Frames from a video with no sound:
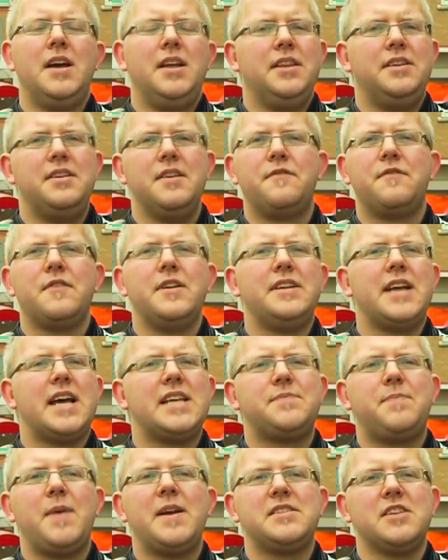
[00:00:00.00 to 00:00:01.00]
different
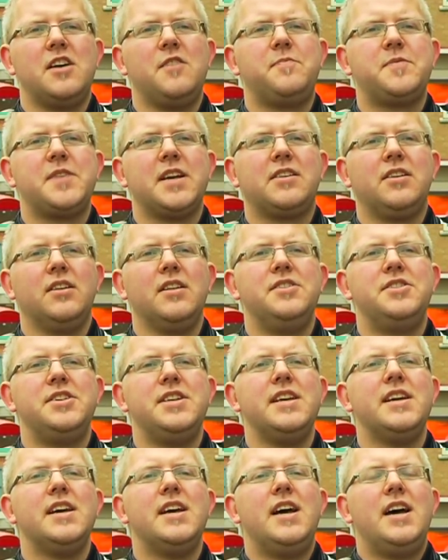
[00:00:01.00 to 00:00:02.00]
aspects of
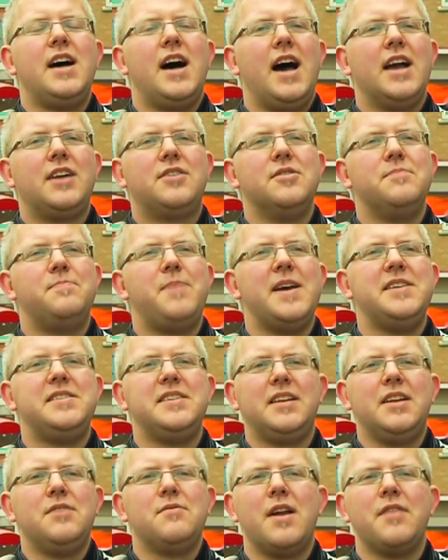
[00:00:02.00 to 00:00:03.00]
psychology, I could
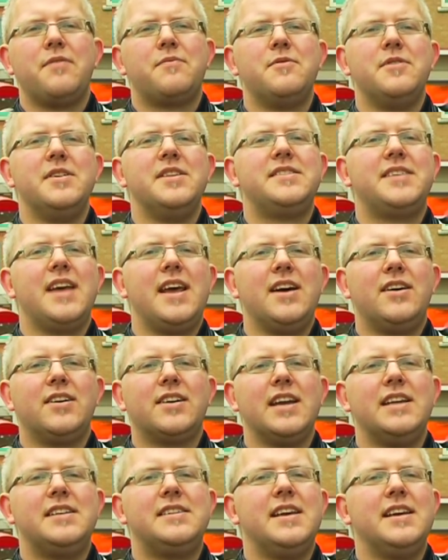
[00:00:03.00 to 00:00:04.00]
basically run through it and say,
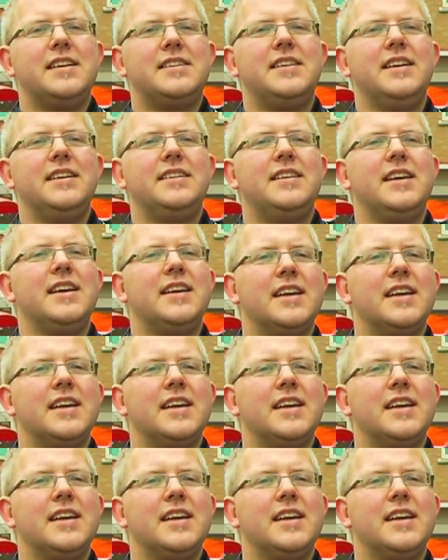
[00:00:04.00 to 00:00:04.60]
okay, tick, tick, tick.